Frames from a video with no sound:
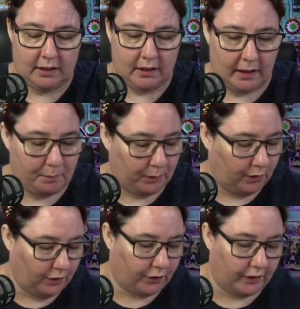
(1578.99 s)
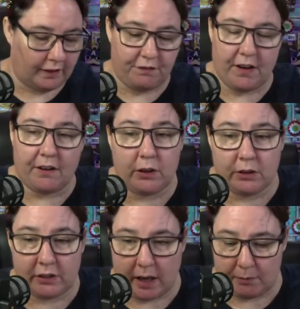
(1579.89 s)
They're beautiful. They're very
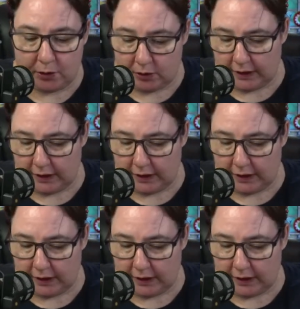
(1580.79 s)
autumnal.